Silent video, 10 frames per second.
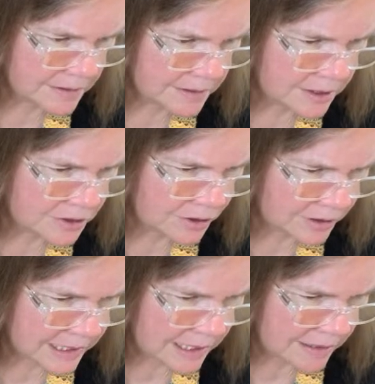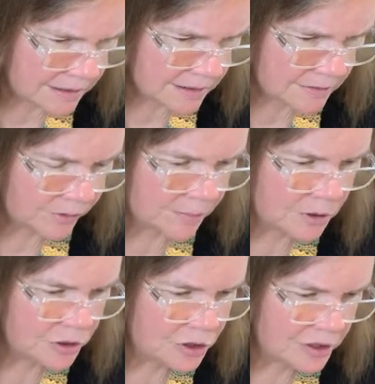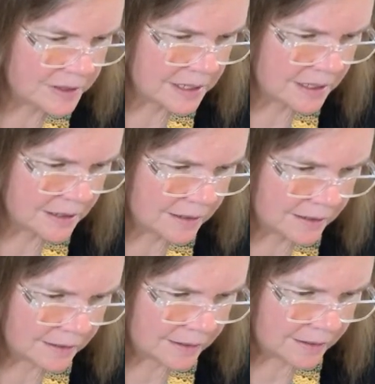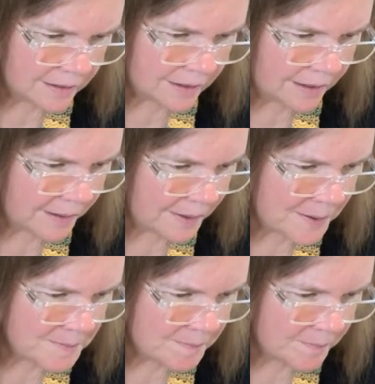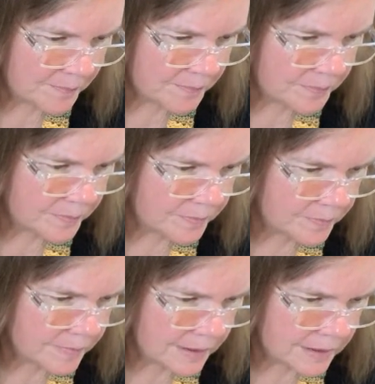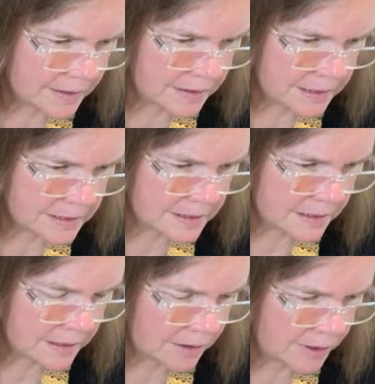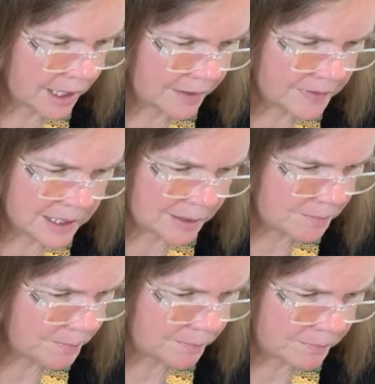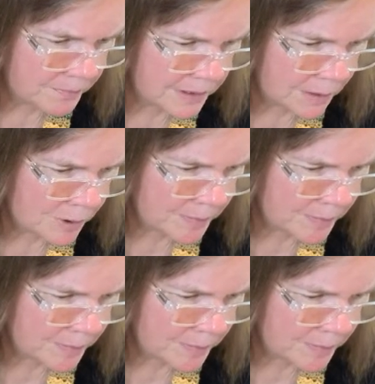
is it Darlene from New Jersey? Um, and let's see. Okay, I went